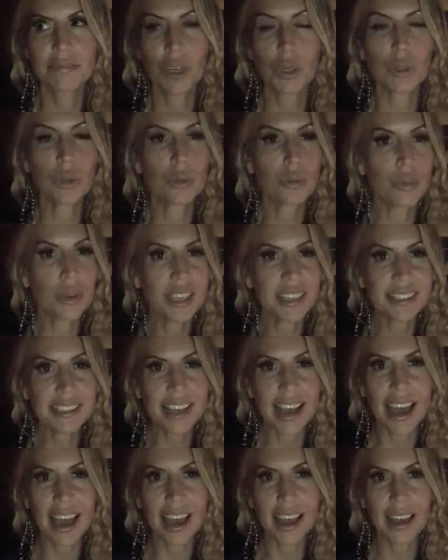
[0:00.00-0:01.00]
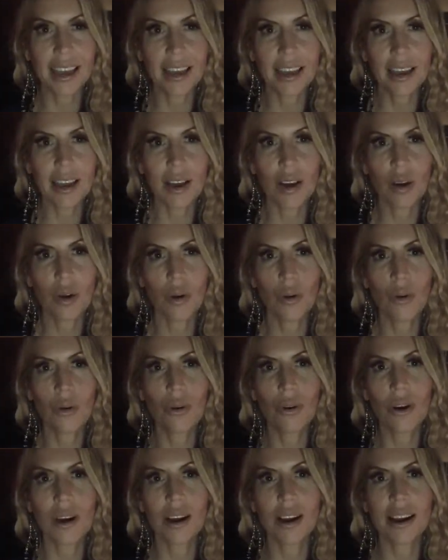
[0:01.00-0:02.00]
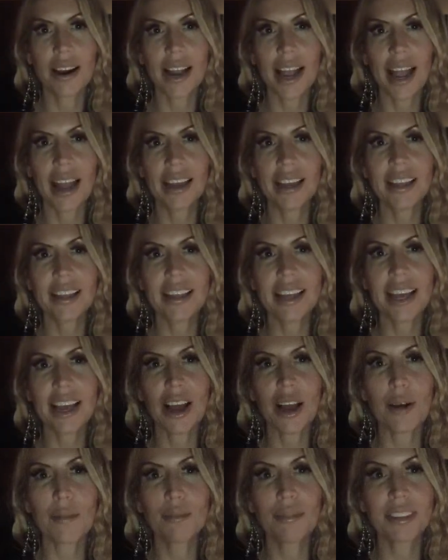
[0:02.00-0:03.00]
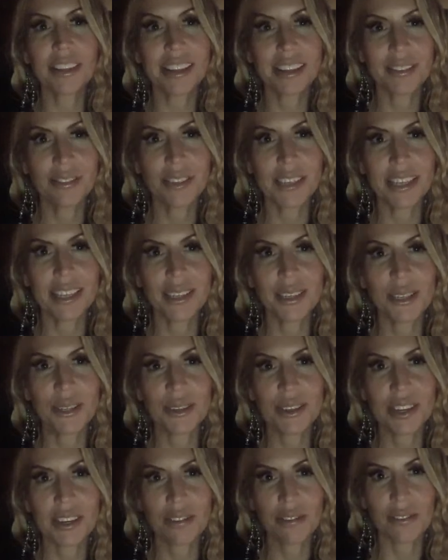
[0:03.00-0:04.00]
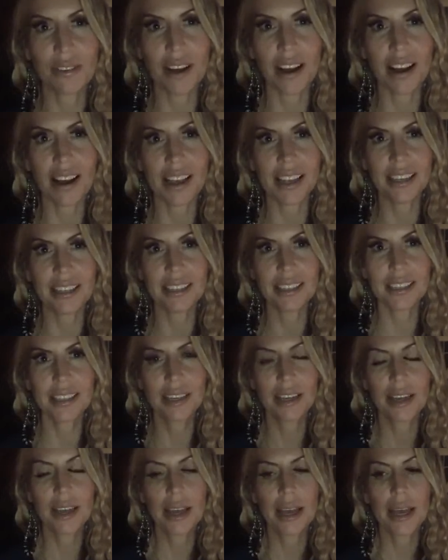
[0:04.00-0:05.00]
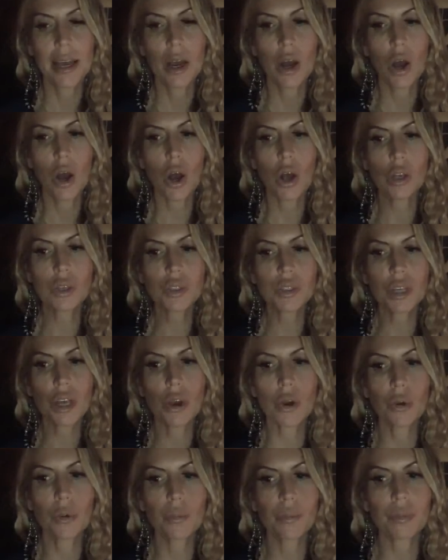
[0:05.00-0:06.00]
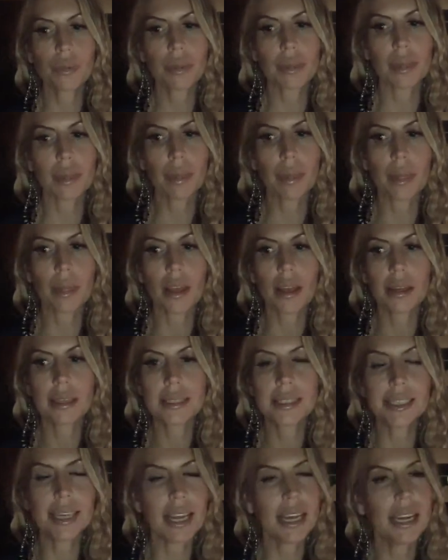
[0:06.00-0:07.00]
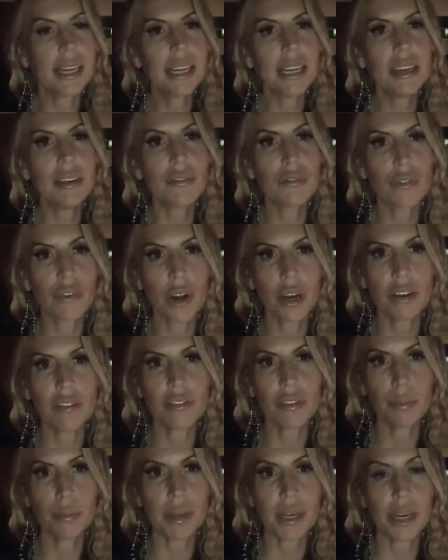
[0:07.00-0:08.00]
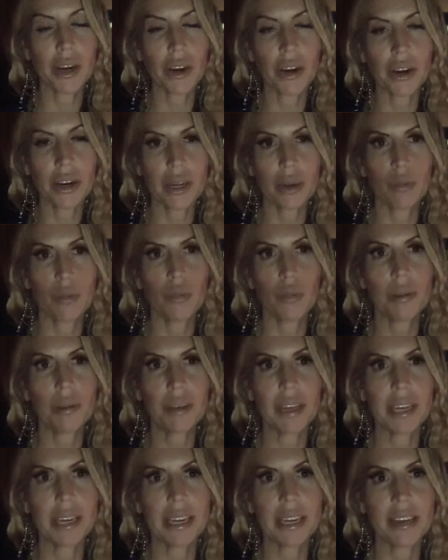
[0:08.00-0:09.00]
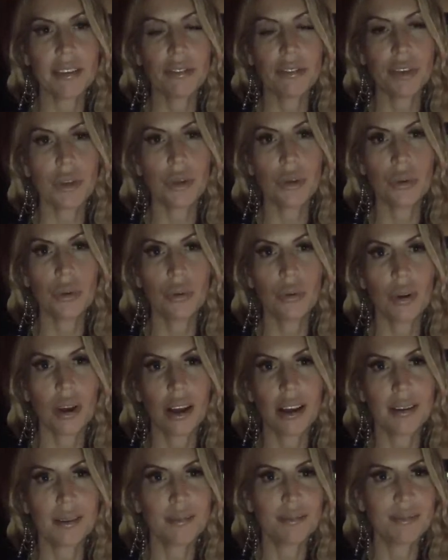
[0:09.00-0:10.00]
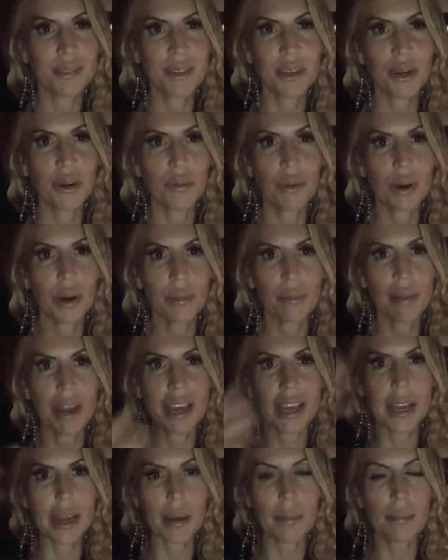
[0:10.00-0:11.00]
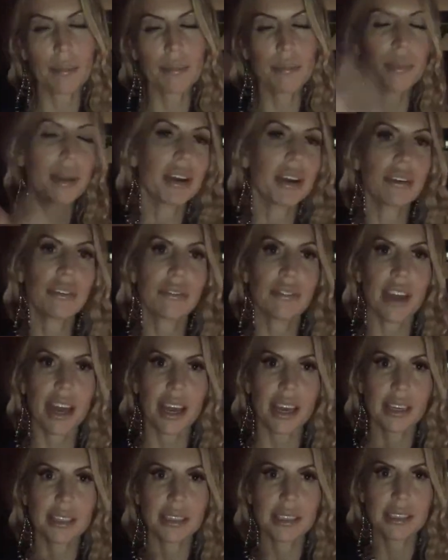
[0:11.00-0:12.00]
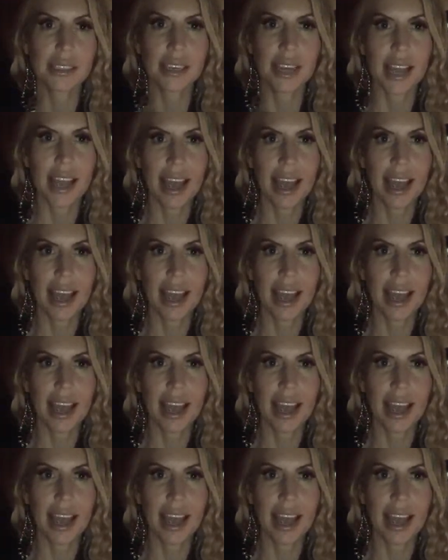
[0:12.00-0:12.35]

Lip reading: Louise Hay or anything uplifting you can find. Also, standing in front of a mirror, and women, if you wear makeup barefaced,